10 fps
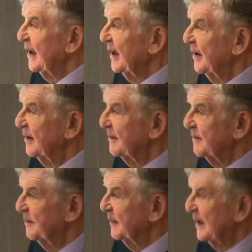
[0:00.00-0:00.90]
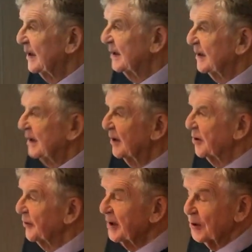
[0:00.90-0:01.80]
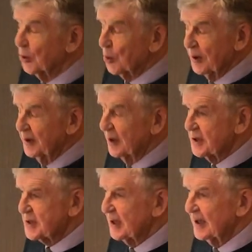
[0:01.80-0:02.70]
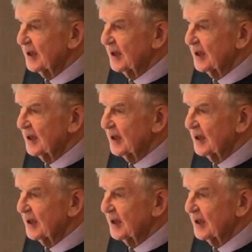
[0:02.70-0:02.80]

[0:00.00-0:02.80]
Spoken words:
in Hungary that organised it